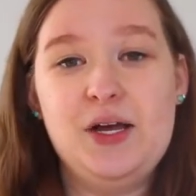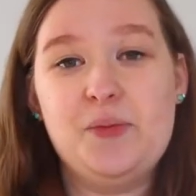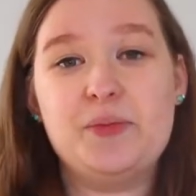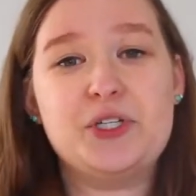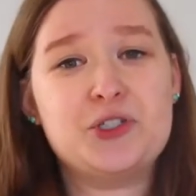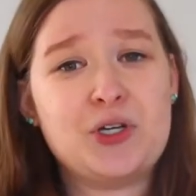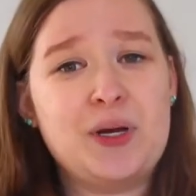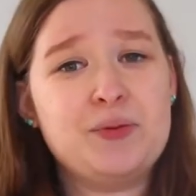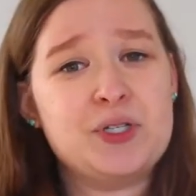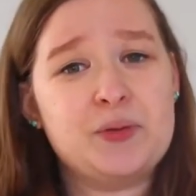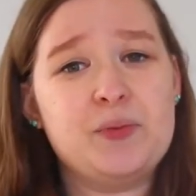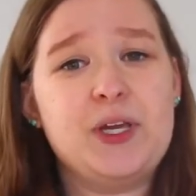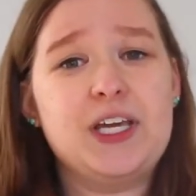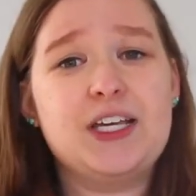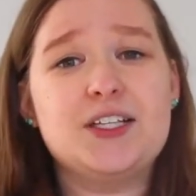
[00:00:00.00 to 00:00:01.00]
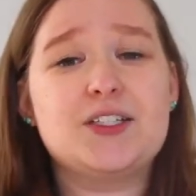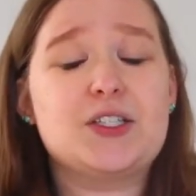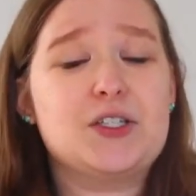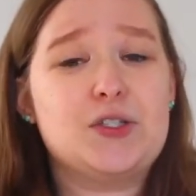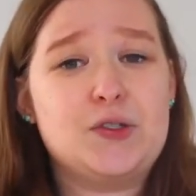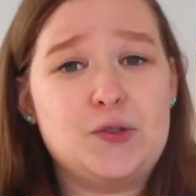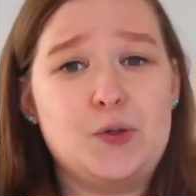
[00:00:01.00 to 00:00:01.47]
But drop shipping is
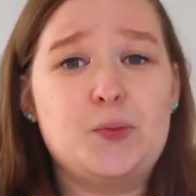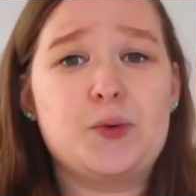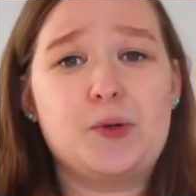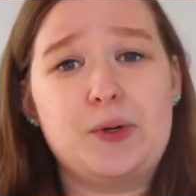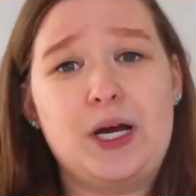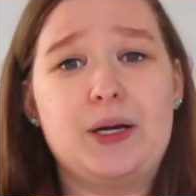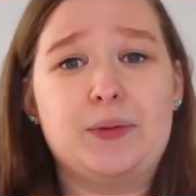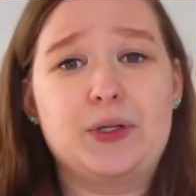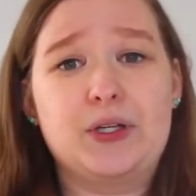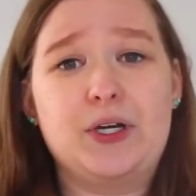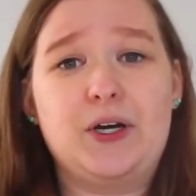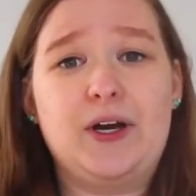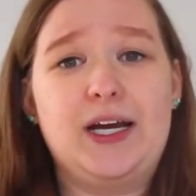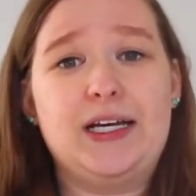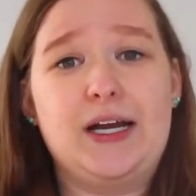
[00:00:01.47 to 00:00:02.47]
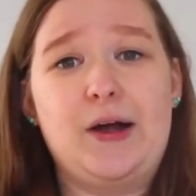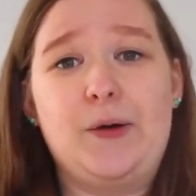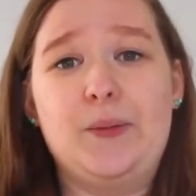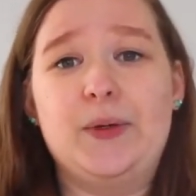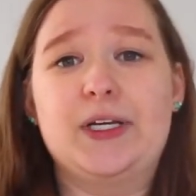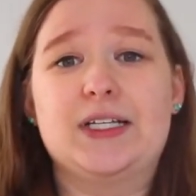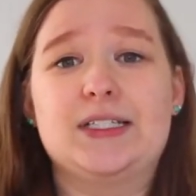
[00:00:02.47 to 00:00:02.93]
super popular right
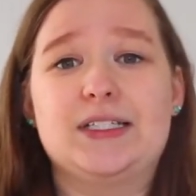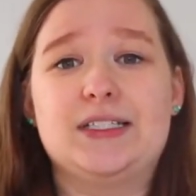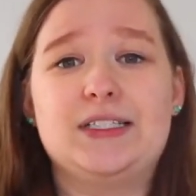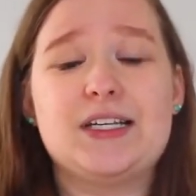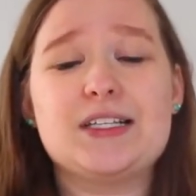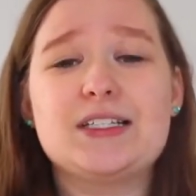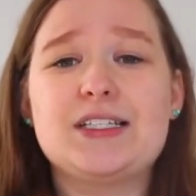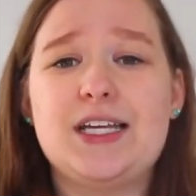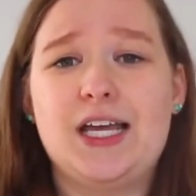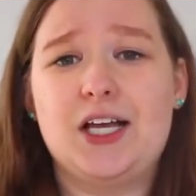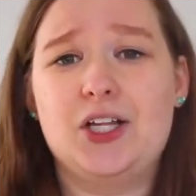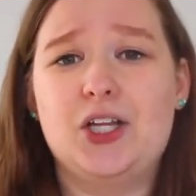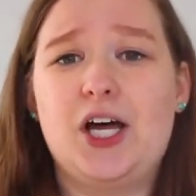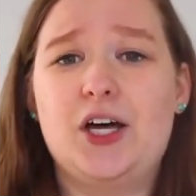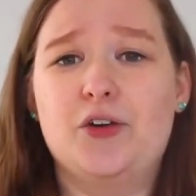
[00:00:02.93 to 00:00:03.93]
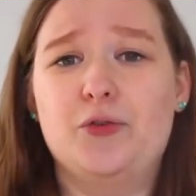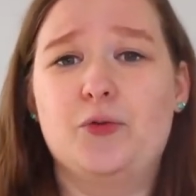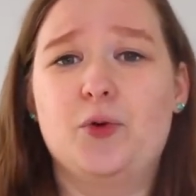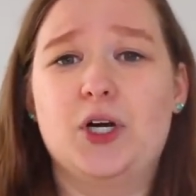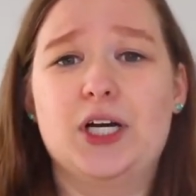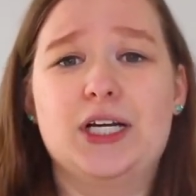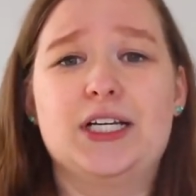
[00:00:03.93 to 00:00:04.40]
now because it doesn't take a lot of
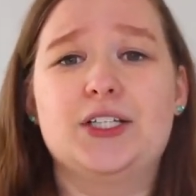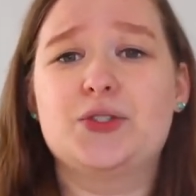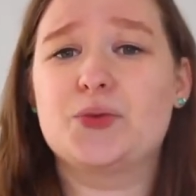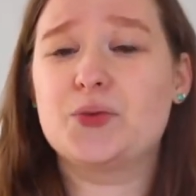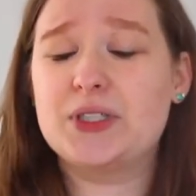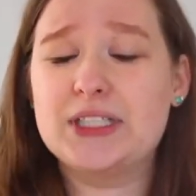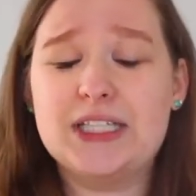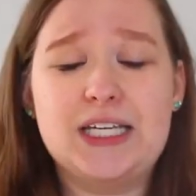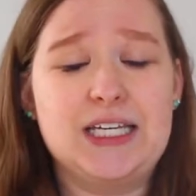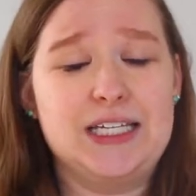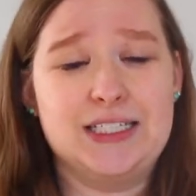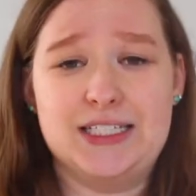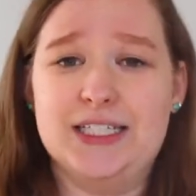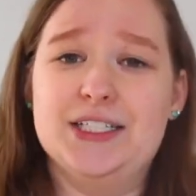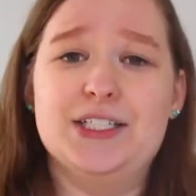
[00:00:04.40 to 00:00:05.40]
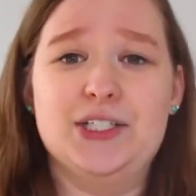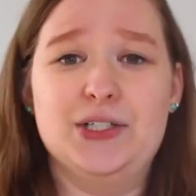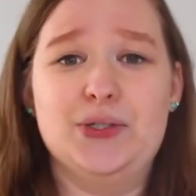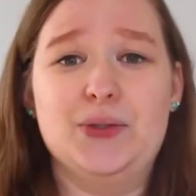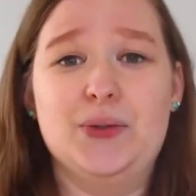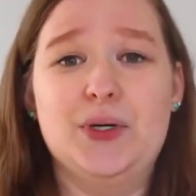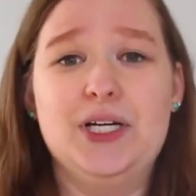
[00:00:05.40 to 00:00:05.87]
work. It's really easy to
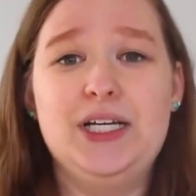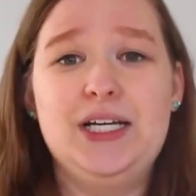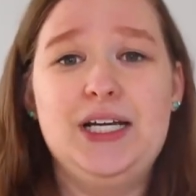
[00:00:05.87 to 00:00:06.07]
do,